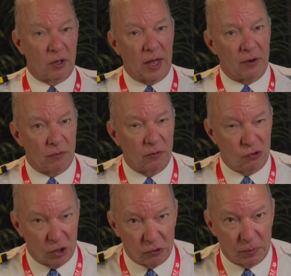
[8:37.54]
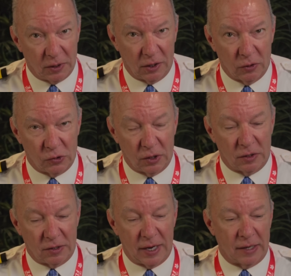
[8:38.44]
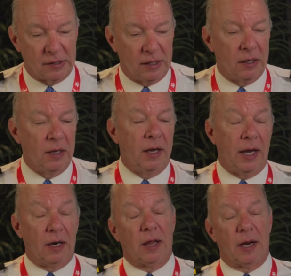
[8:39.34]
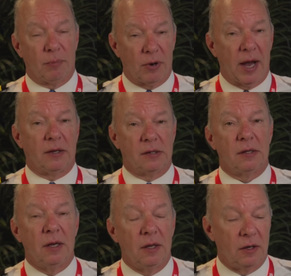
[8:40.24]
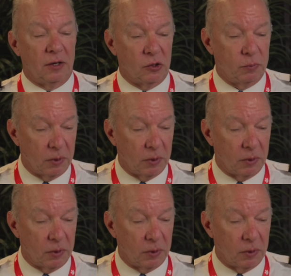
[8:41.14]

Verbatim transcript: a lot of judgment that goes into taxiing and a lot of practice that does,